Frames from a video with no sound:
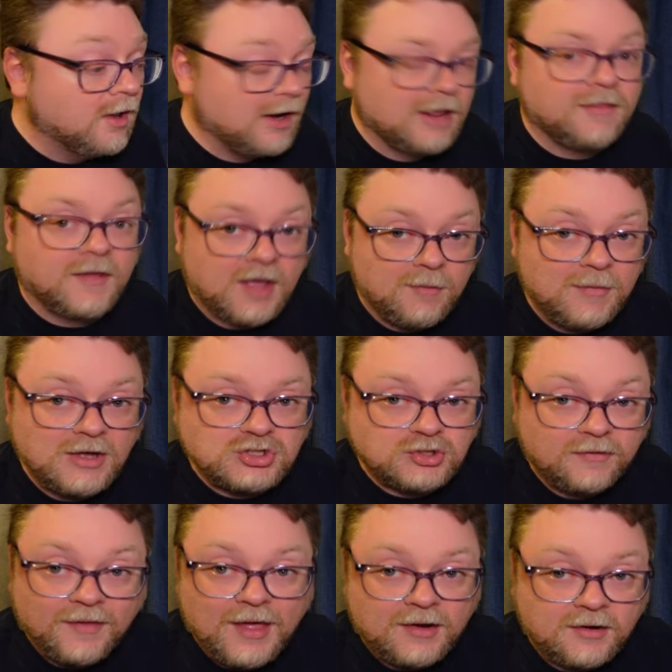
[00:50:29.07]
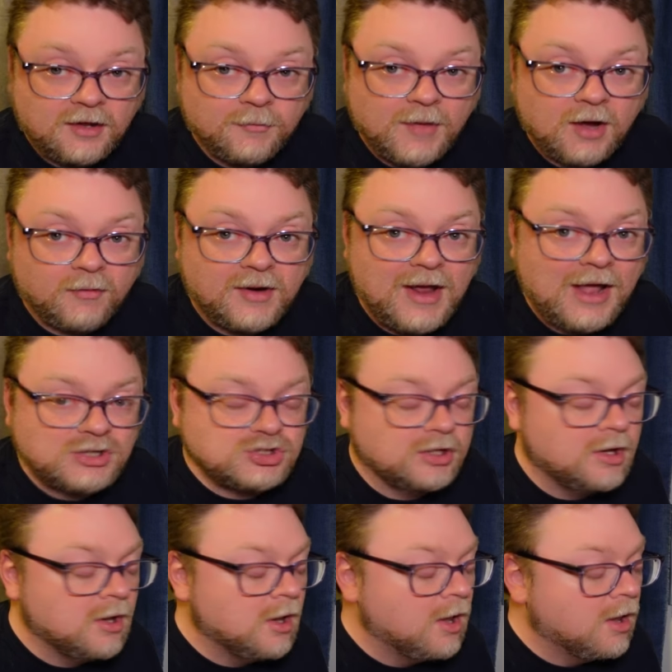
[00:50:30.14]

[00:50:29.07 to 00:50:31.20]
I think I mentioned that in my reaction.